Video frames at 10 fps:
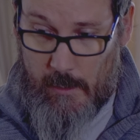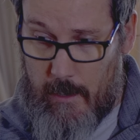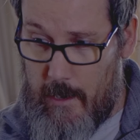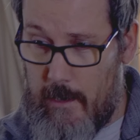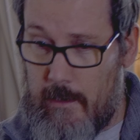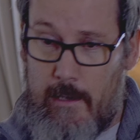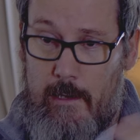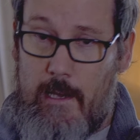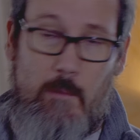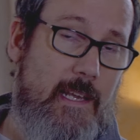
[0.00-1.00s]
uh,
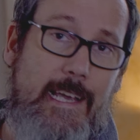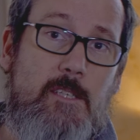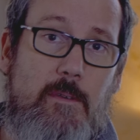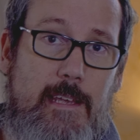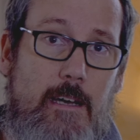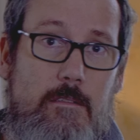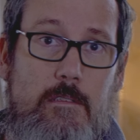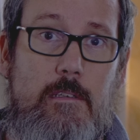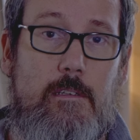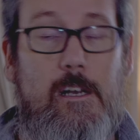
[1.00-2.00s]
when I get to a
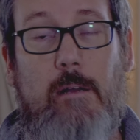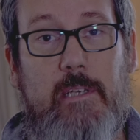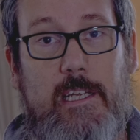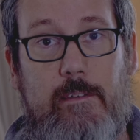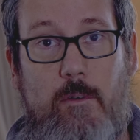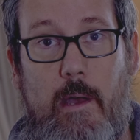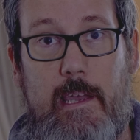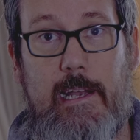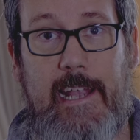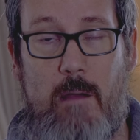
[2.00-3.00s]
thousand, I'm going to give
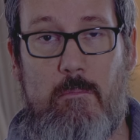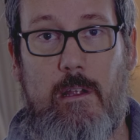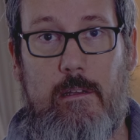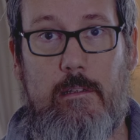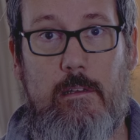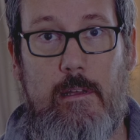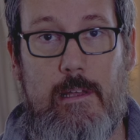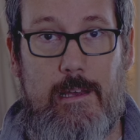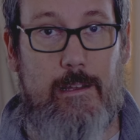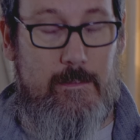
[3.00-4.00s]
away a camera.
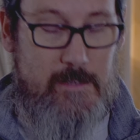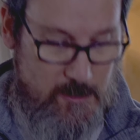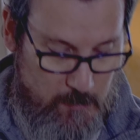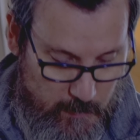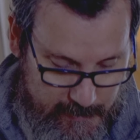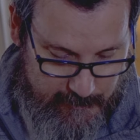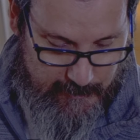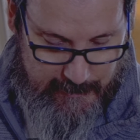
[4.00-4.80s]
And at this point,